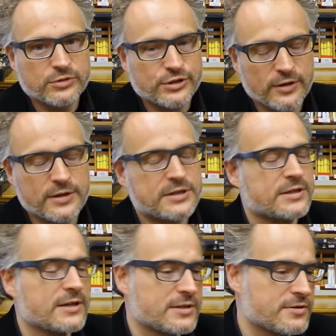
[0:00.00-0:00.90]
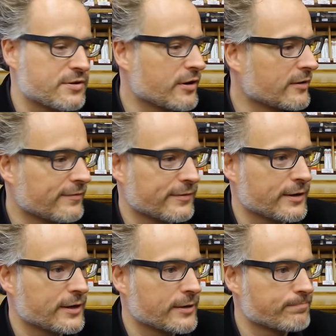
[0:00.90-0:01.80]
So the season of
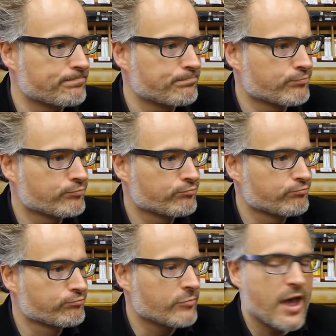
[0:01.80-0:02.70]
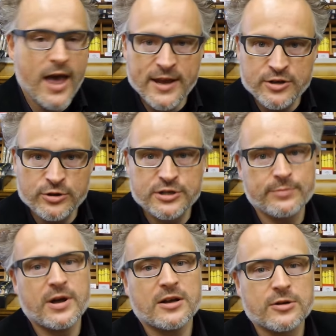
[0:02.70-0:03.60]
annual
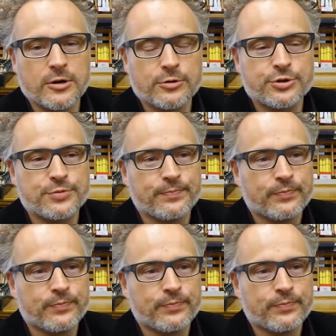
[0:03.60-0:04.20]
tobaccos,